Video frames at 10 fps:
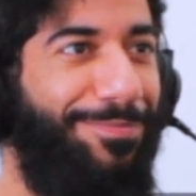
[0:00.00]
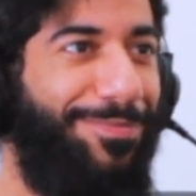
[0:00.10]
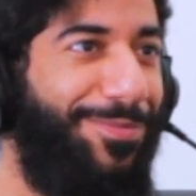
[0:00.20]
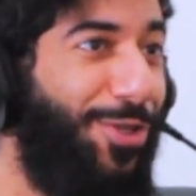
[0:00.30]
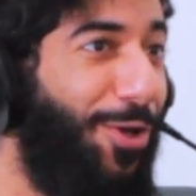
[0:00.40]

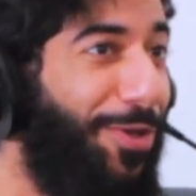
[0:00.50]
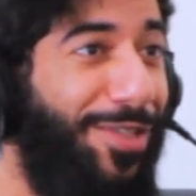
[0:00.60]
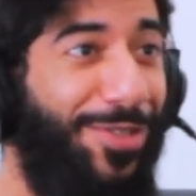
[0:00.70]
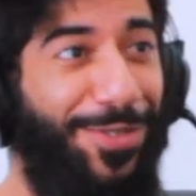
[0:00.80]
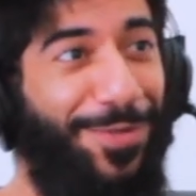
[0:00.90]
So,
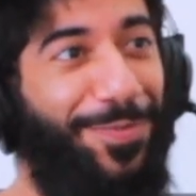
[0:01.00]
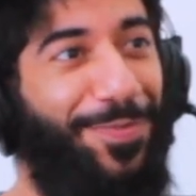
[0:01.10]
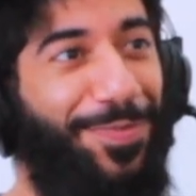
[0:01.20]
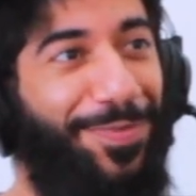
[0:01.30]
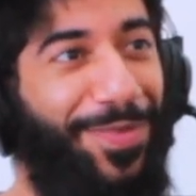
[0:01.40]
yes,
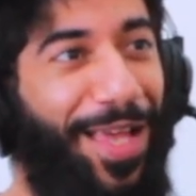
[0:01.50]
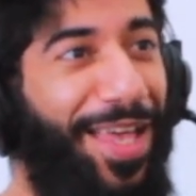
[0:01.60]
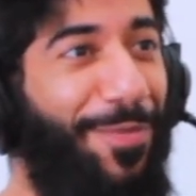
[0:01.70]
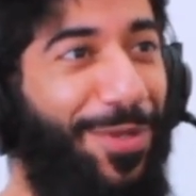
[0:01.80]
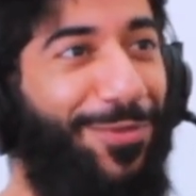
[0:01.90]

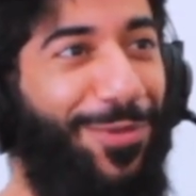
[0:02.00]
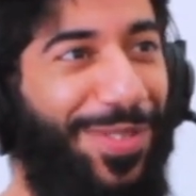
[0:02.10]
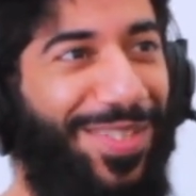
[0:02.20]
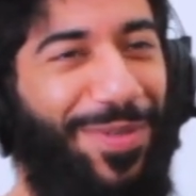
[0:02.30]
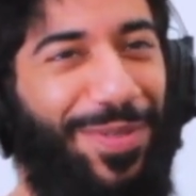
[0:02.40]
I am
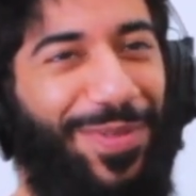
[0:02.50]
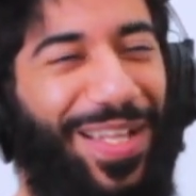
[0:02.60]
influencing people.